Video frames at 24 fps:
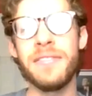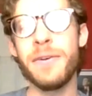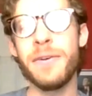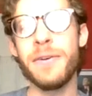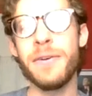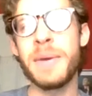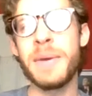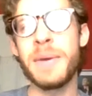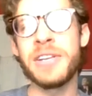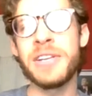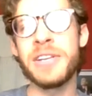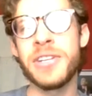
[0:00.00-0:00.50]

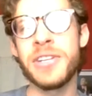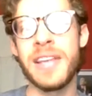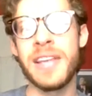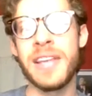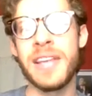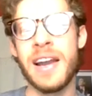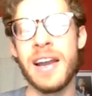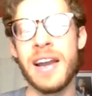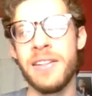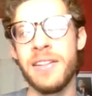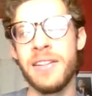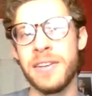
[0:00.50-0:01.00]
information
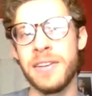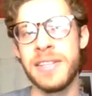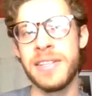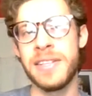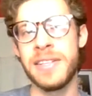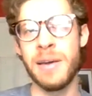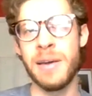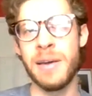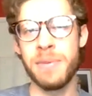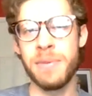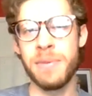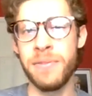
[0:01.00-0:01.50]
that I
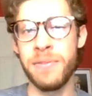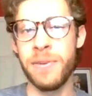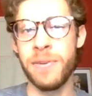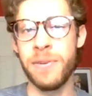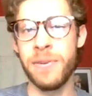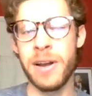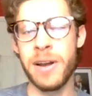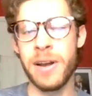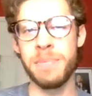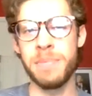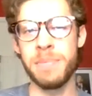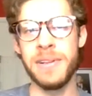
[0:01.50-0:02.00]
looked at
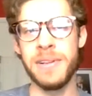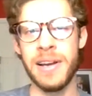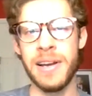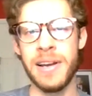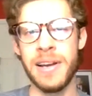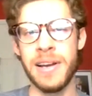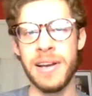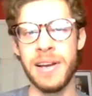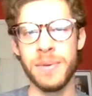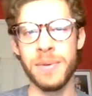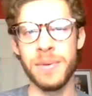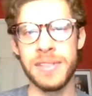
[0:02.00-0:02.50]
before I
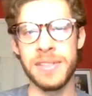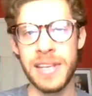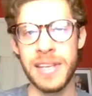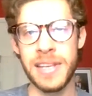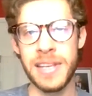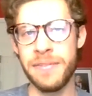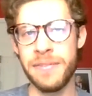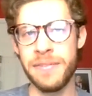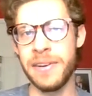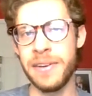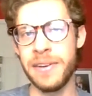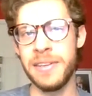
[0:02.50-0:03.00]
applied
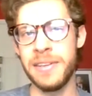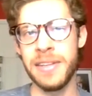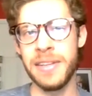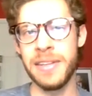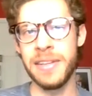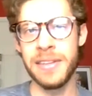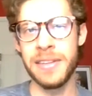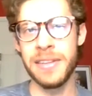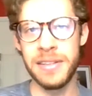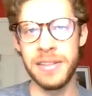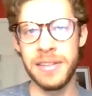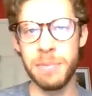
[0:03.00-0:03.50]
was
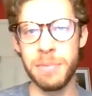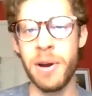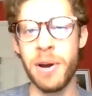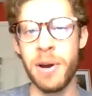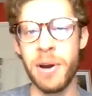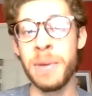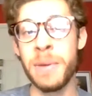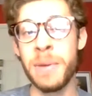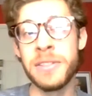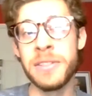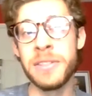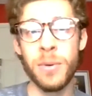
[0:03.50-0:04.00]
definitely the
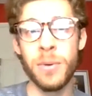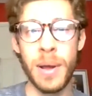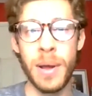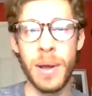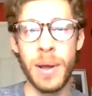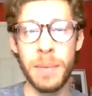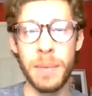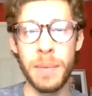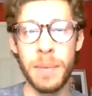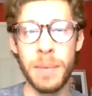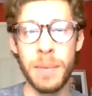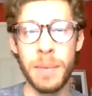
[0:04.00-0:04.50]
departmental
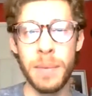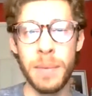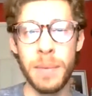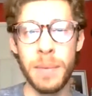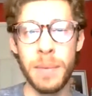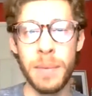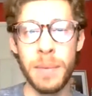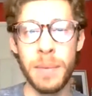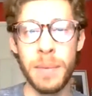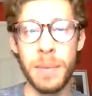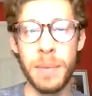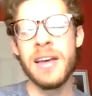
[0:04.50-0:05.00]

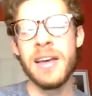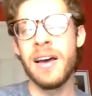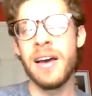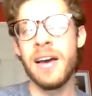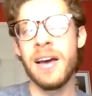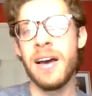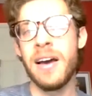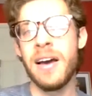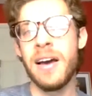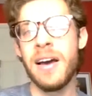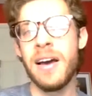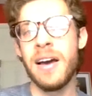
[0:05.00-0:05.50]
website.
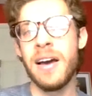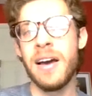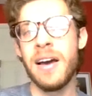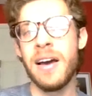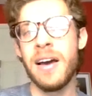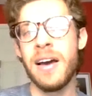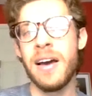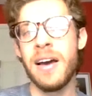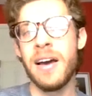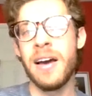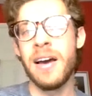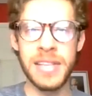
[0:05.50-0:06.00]

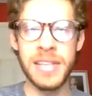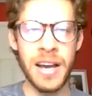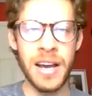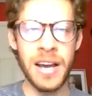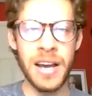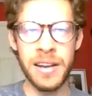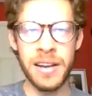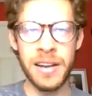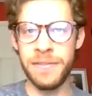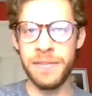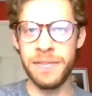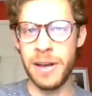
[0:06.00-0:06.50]
Um, there's
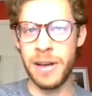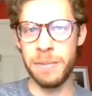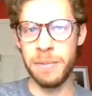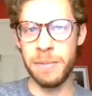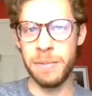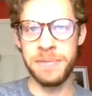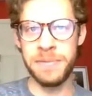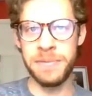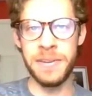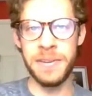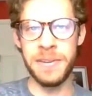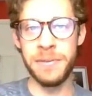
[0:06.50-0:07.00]
a ton
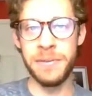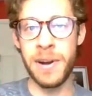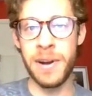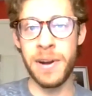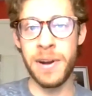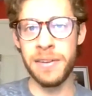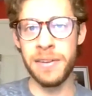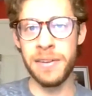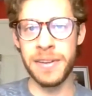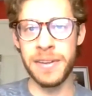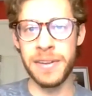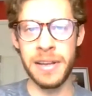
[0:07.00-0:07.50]
of helpful
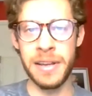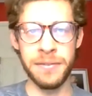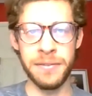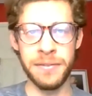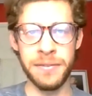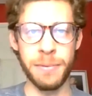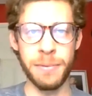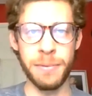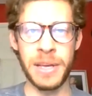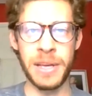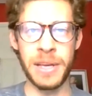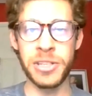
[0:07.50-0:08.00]
and relevant
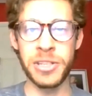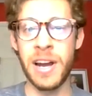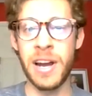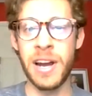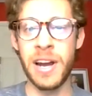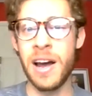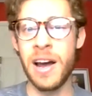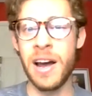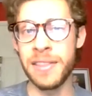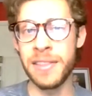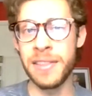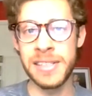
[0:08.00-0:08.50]

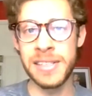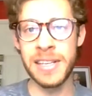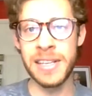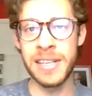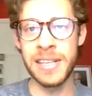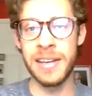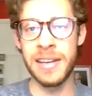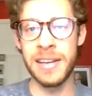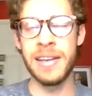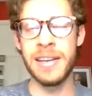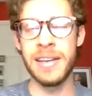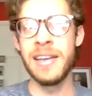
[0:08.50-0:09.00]
information on the
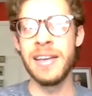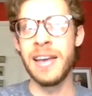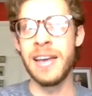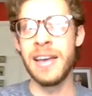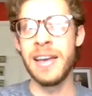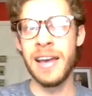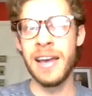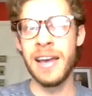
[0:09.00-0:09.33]
site,